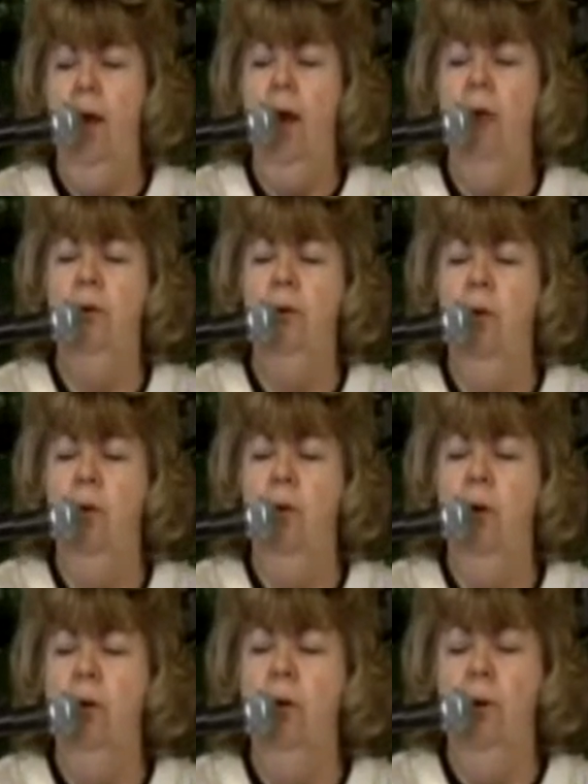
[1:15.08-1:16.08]
And you know
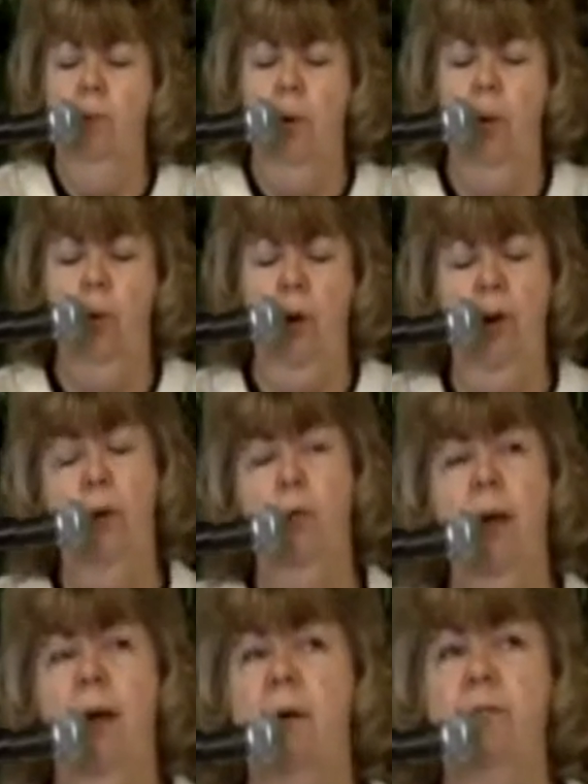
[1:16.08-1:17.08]
what? But we
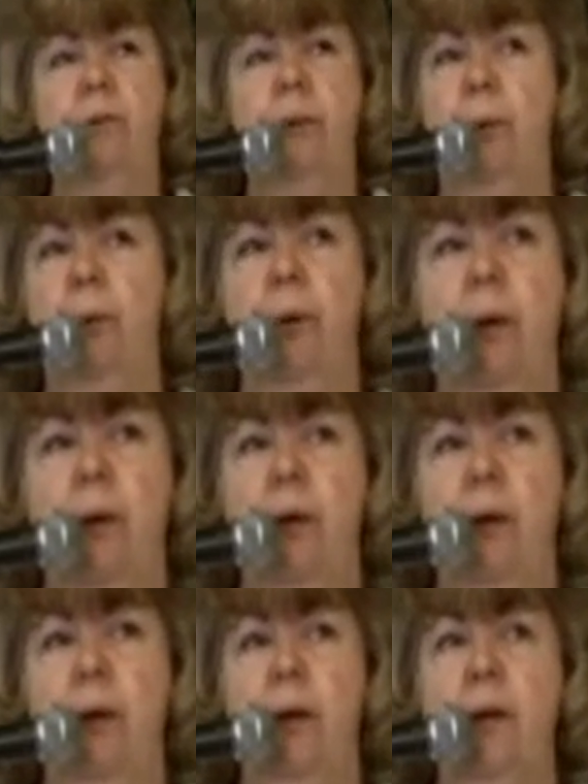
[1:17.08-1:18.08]
don't have to
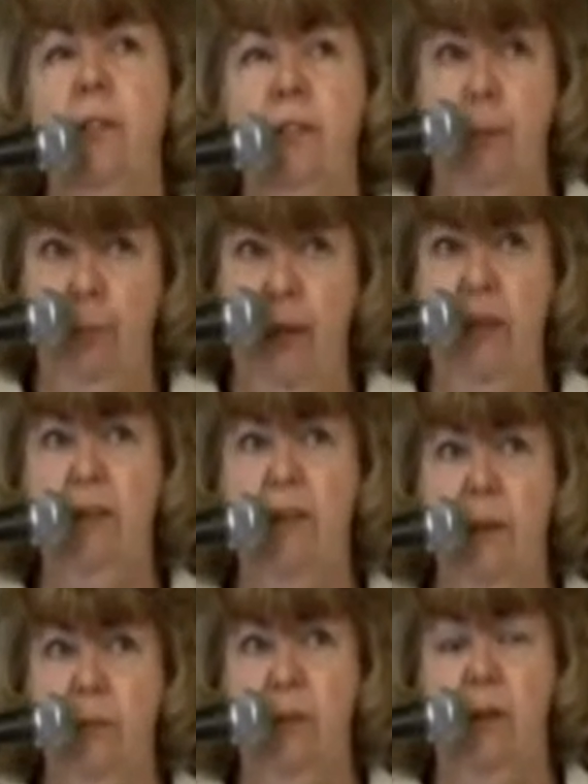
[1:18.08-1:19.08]
submit to
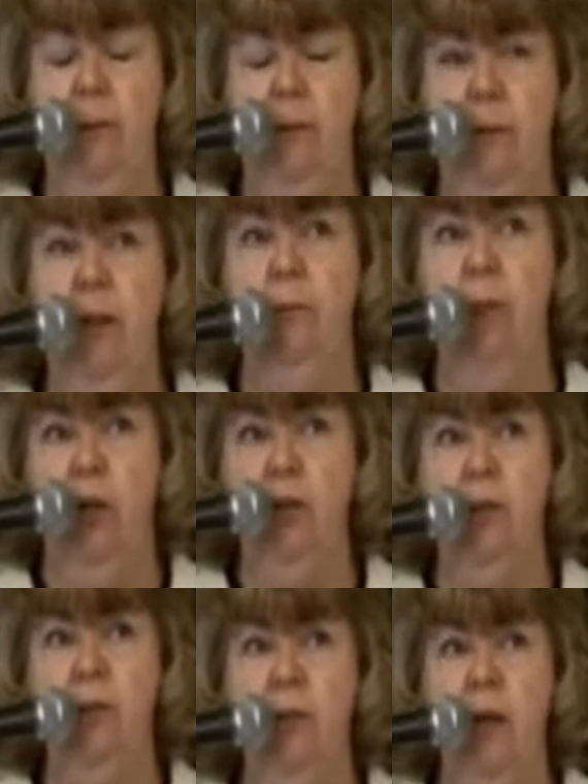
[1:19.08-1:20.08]
them
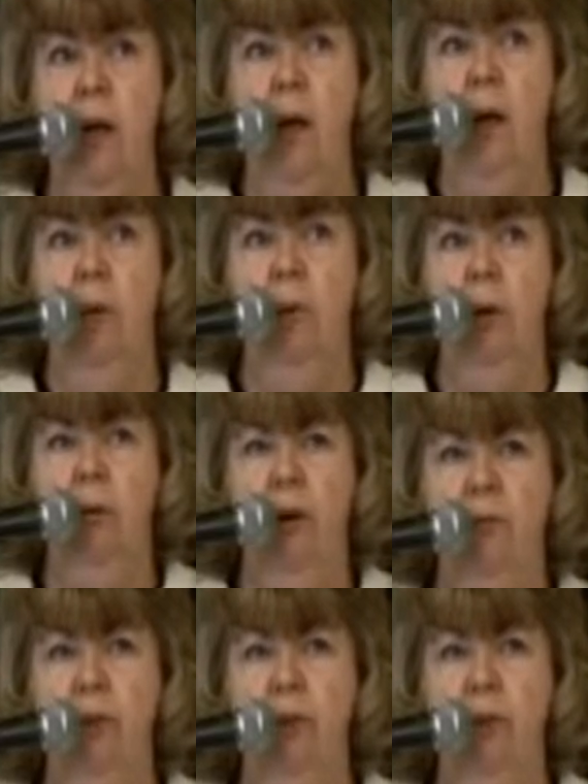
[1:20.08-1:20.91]
temptations. We don't have